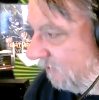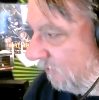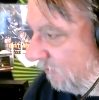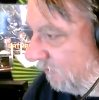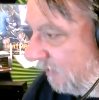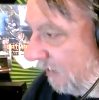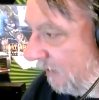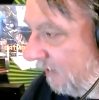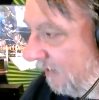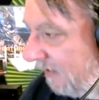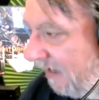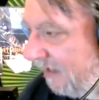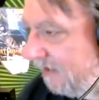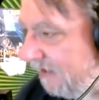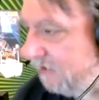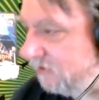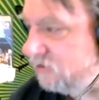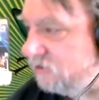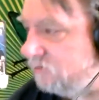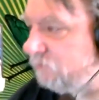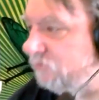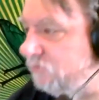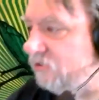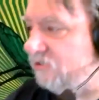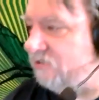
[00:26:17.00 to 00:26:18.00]
know they had a
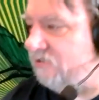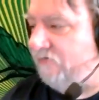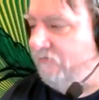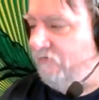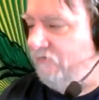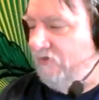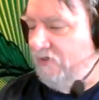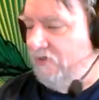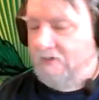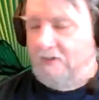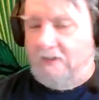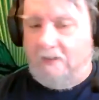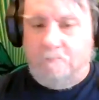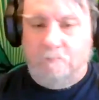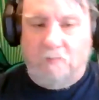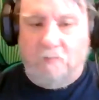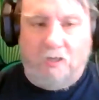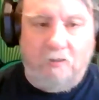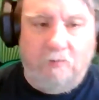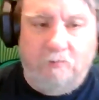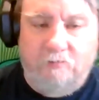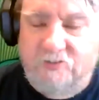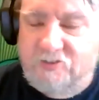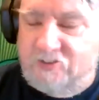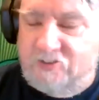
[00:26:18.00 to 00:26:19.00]
specific name.
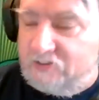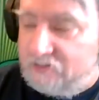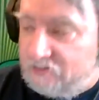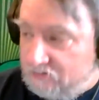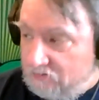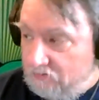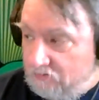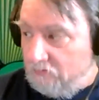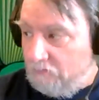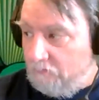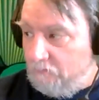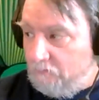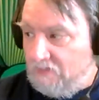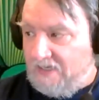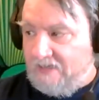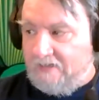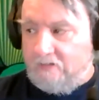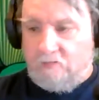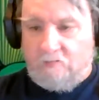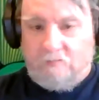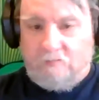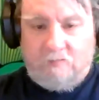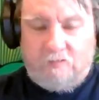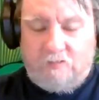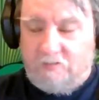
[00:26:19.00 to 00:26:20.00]
I always just called them
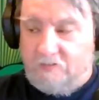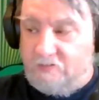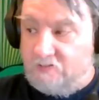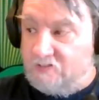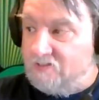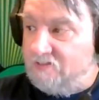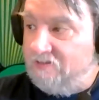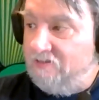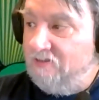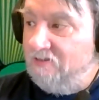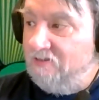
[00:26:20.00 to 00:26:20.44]
ladder lines.